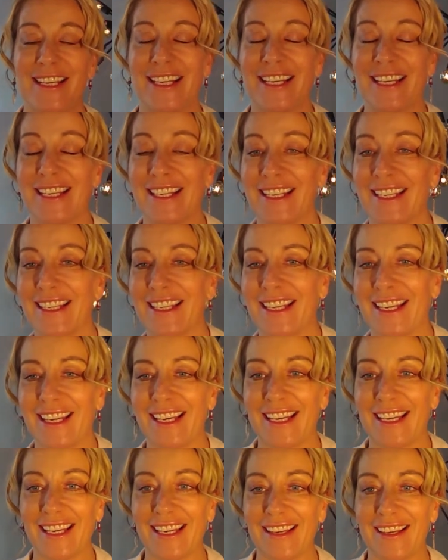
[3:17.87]
in
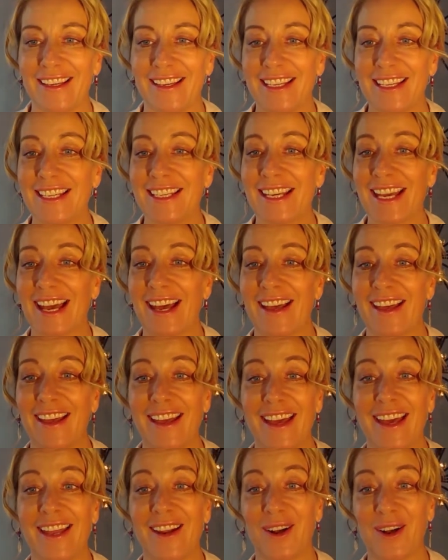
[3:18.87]
India,
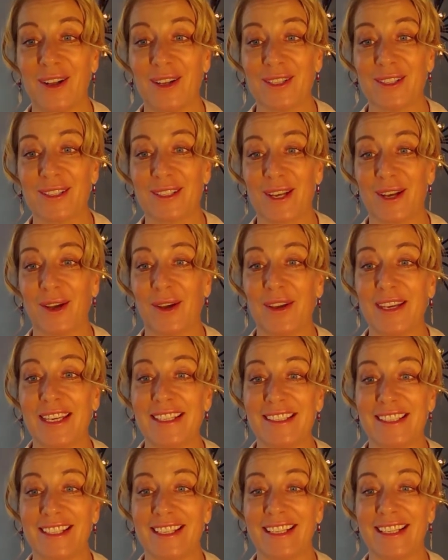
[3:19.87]
and also
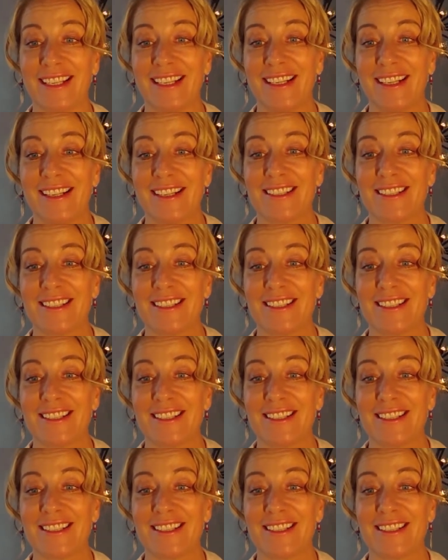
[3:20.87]
Italy.